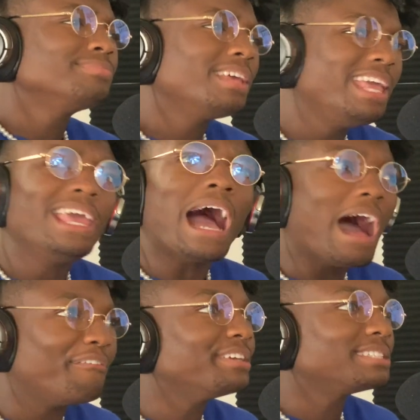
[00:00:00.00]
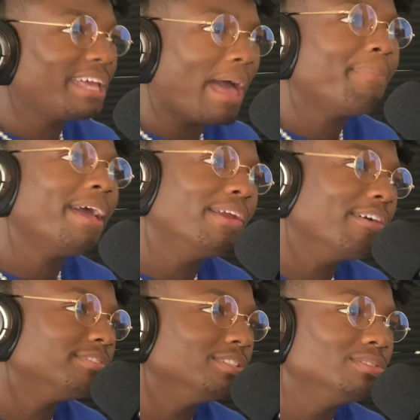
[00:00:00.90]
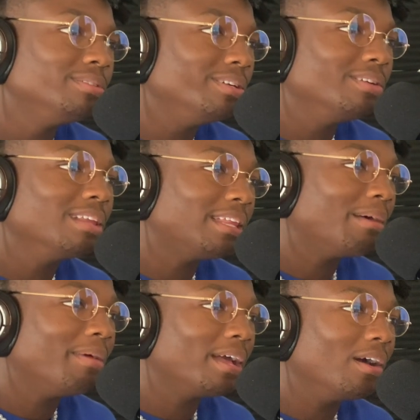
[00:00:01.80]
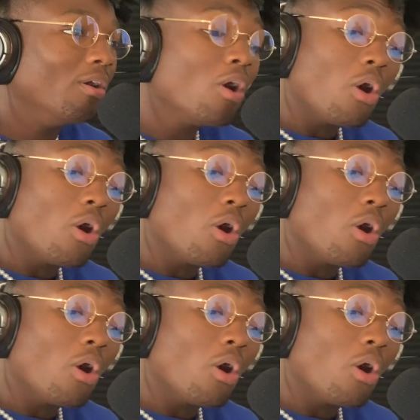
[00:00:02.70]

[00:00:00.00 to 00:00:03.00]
he obviously got paid off to let that man go,